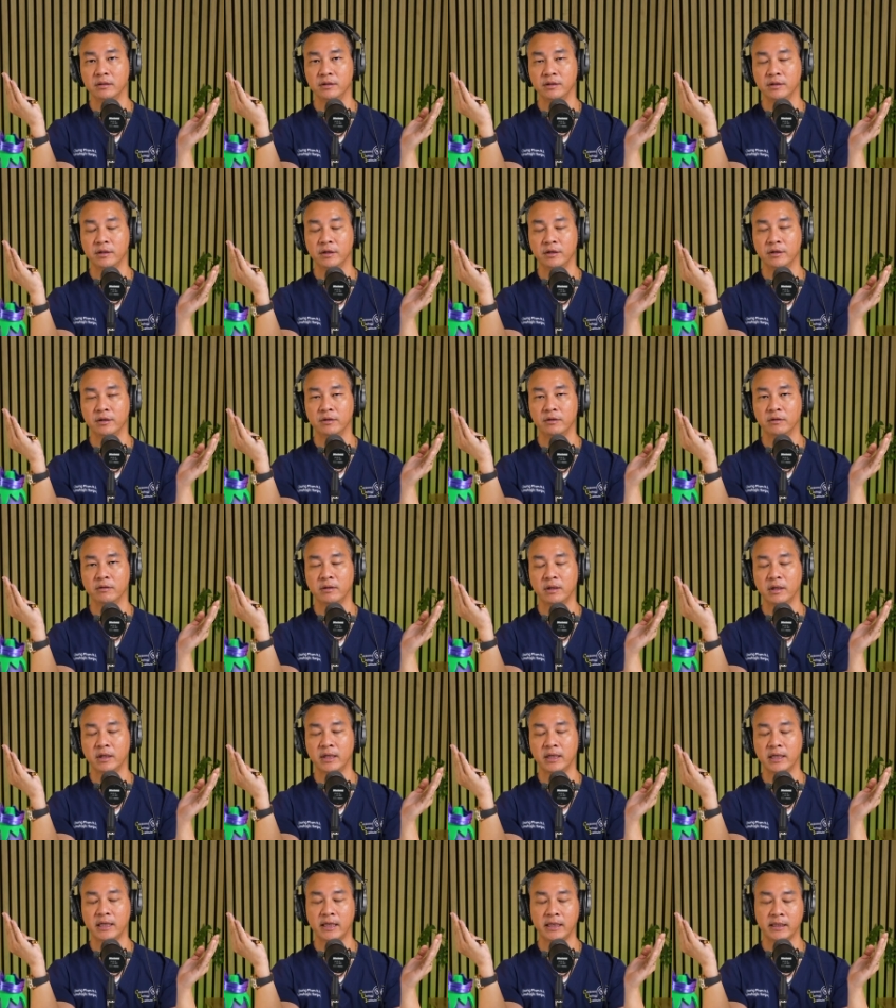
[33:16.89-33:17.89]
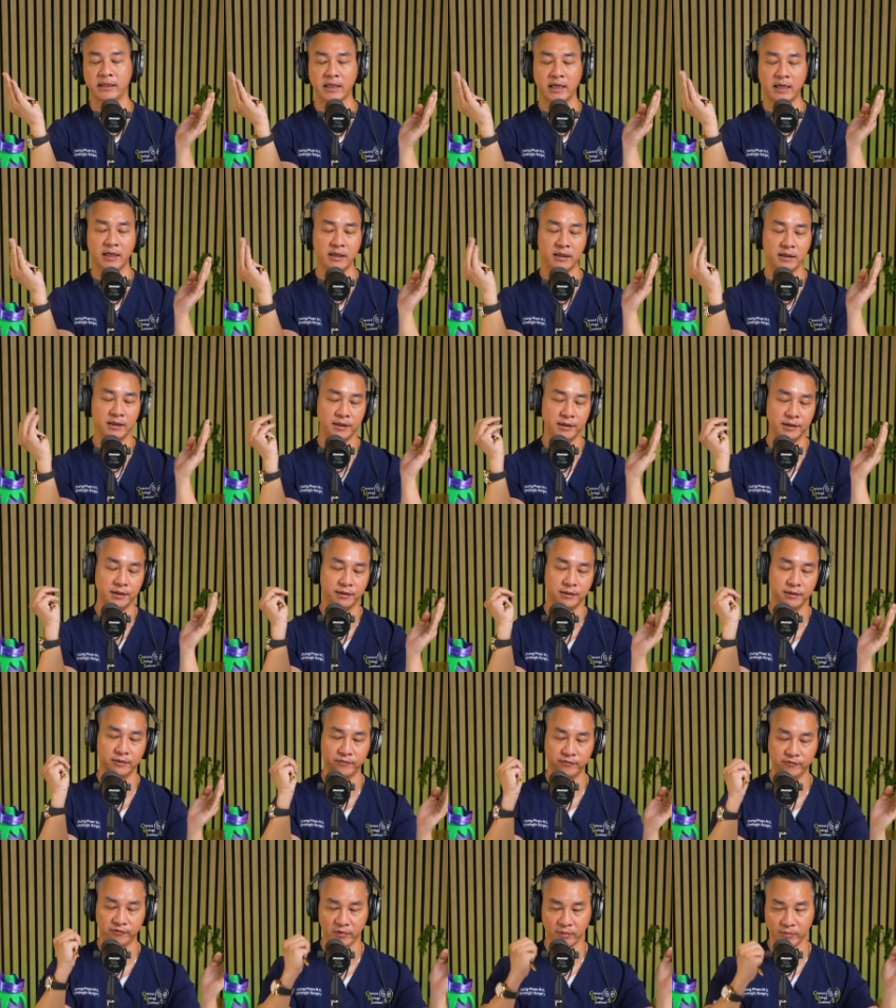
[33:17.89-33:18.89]
You know, I got a,
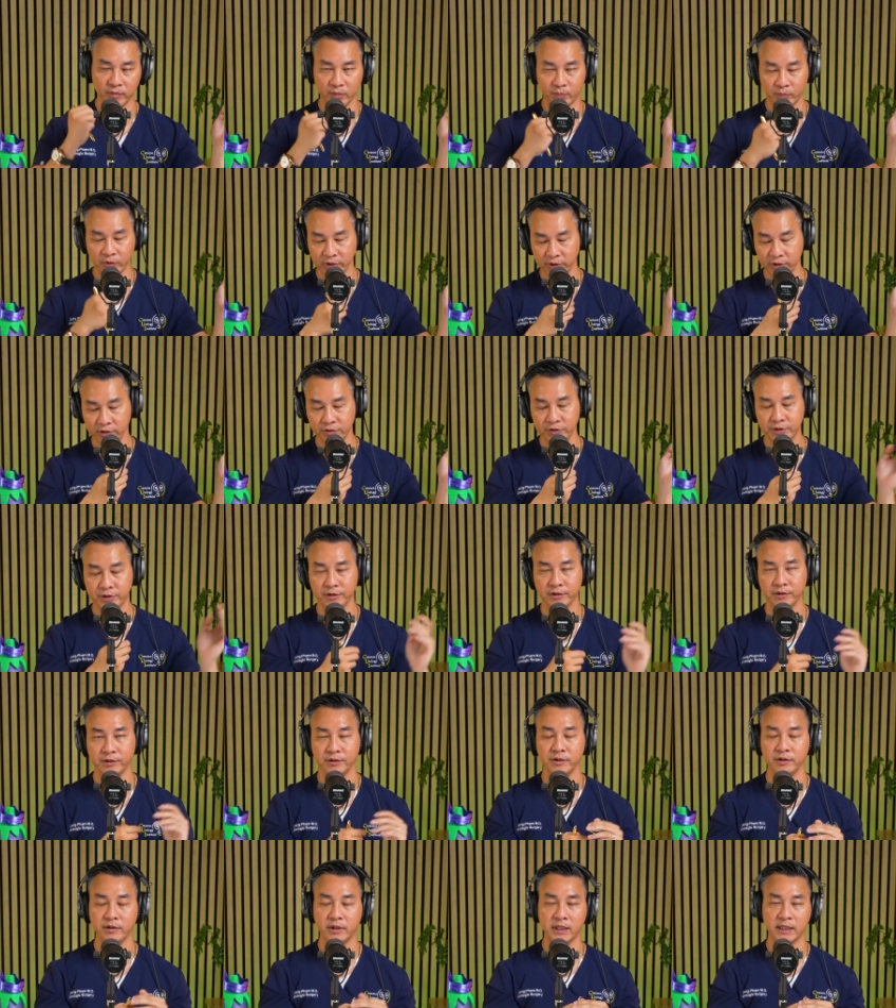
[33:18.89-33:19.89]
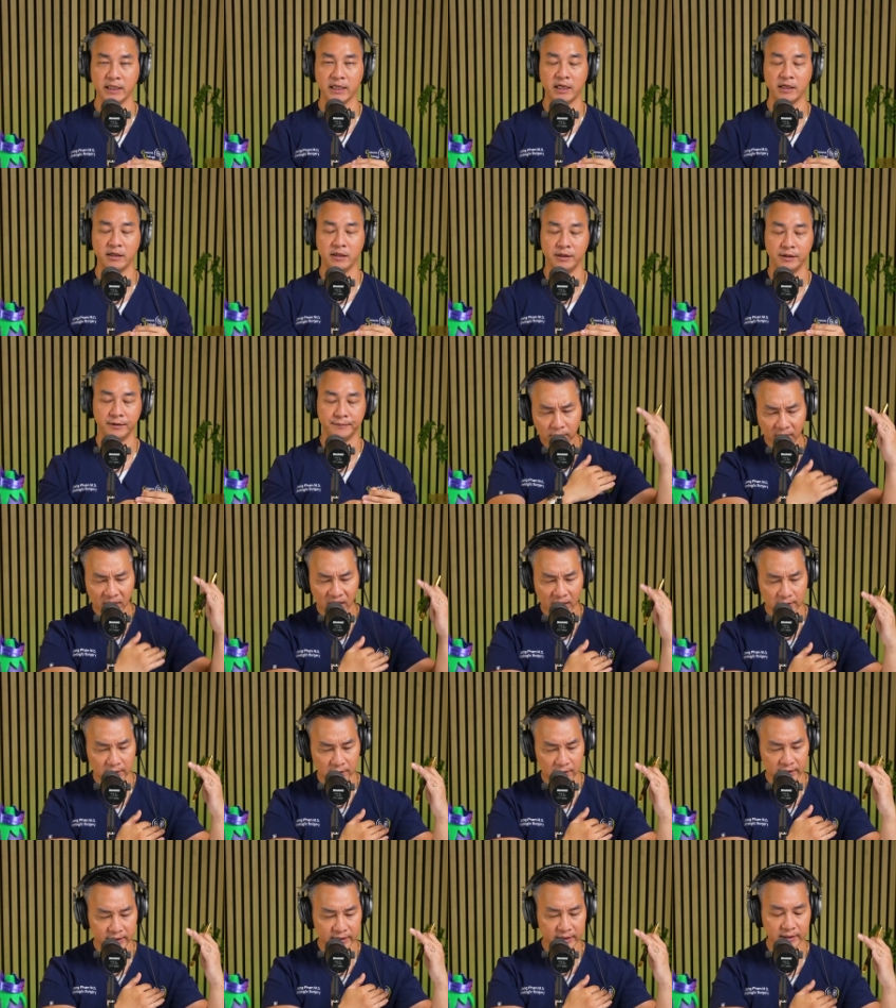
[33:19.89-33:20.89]
from the producer, you know, I got a
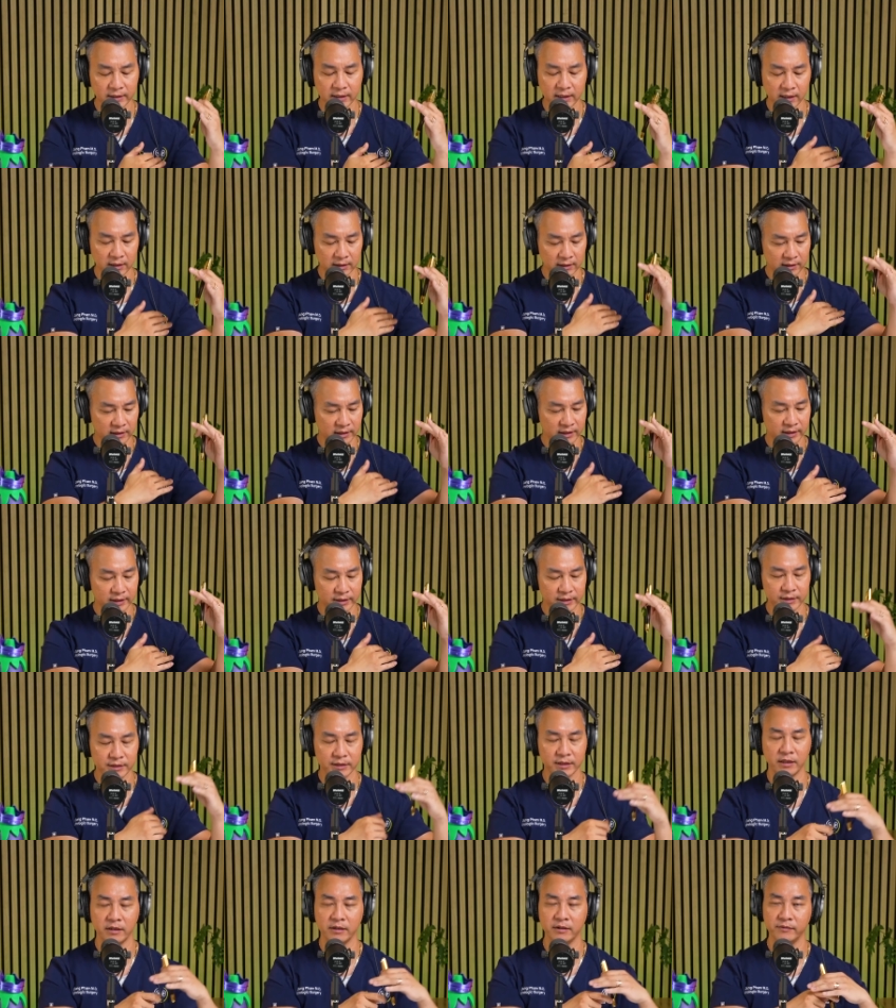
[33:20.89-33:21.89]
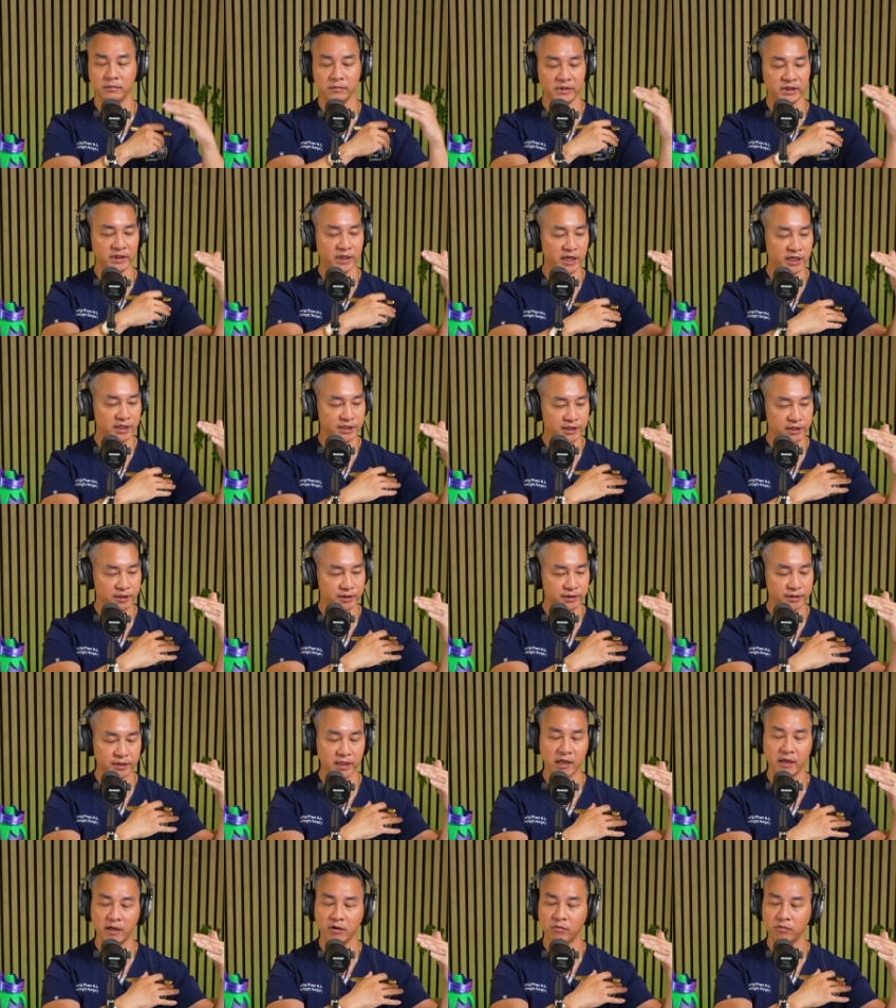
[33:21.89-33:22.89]
list of nations
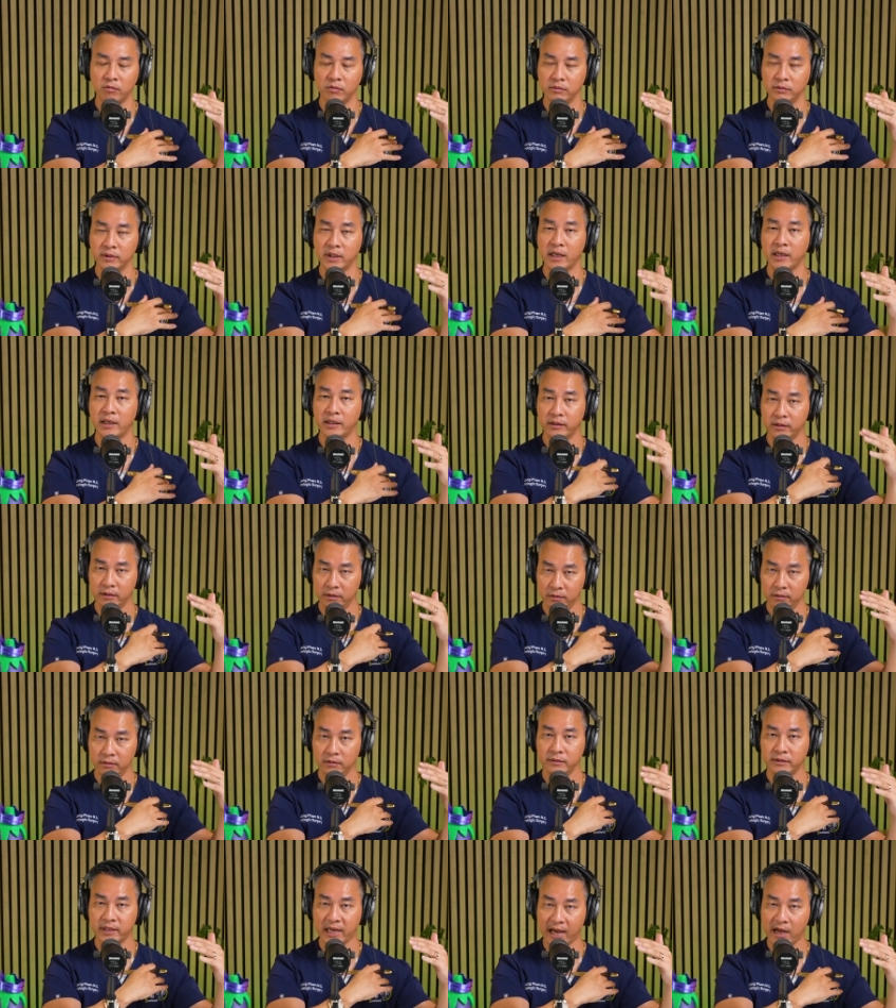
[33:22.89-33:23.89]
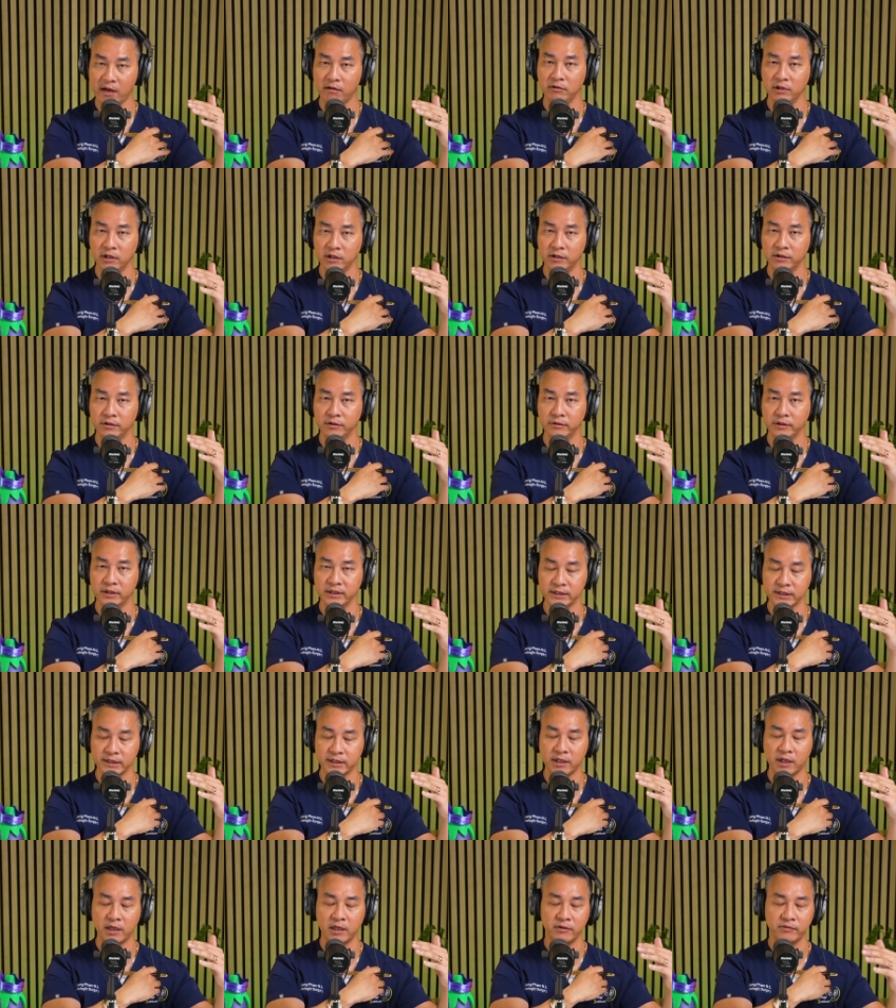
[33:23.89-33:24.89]
that download and
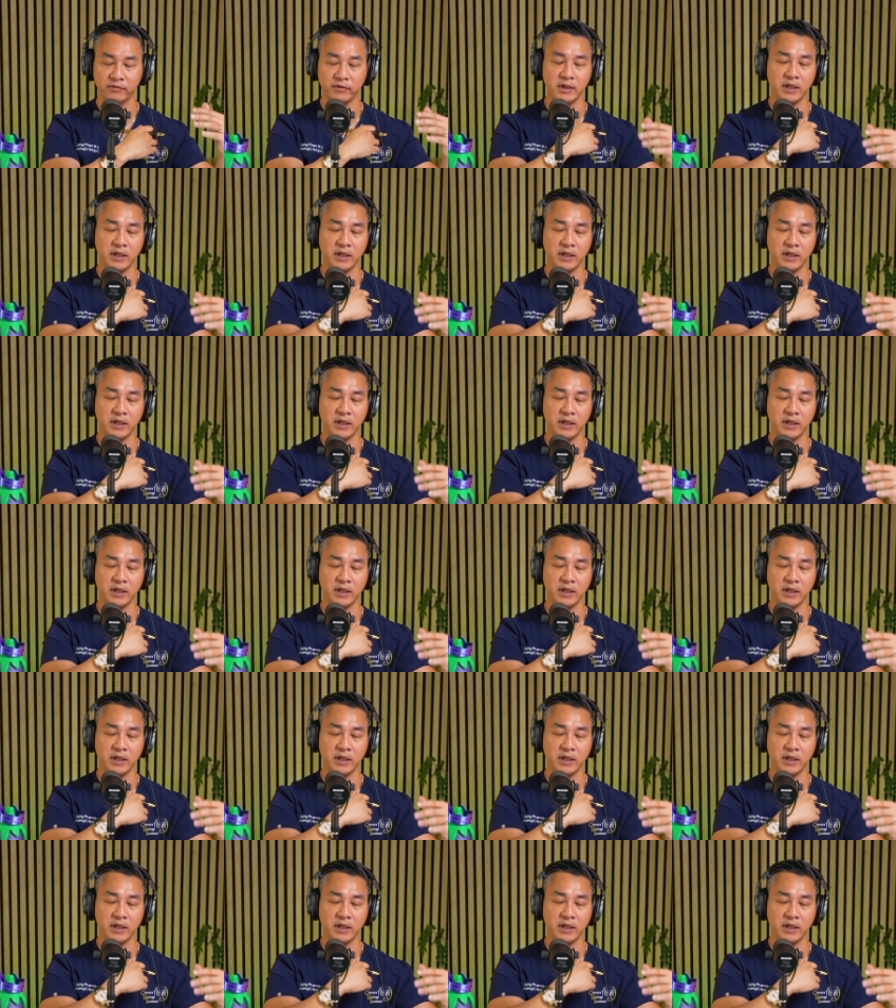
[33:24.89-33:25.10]
stuff.